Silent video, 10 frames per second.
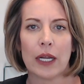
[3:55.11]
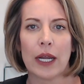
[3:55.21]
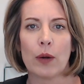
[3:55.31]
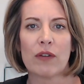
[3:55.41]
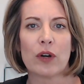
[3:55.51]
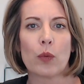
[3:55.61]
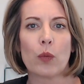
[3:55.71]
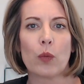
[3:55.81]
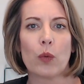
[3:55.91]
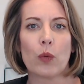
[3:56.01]
However,
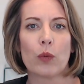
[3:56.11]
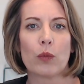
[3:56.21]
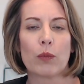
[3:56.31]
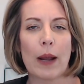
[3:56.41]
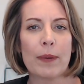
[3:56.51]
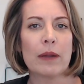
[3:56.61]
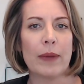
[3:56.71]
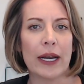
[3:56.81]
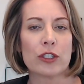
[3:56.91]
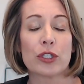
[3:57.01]
property
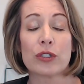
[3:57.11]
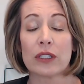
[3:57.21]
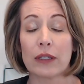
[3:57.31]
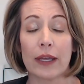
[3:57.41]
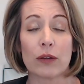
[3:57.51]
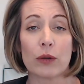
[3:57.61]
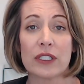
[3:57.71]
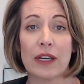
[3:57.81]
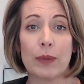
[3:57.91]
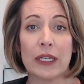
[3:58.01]
managers and
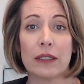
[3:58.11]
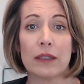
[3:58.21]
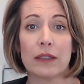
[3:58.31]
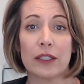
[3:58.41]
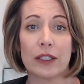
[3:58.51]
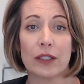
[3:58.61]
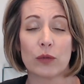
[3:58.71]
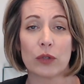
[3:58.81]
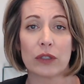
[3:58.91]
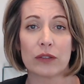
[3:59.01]
landlords have been
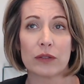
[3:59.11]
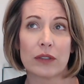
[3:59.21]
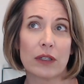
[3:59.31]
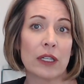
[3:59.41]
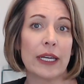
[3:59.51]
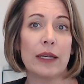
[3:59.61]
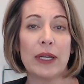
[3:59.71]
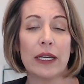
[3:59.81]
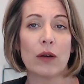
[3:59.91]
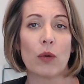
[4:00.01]
claiming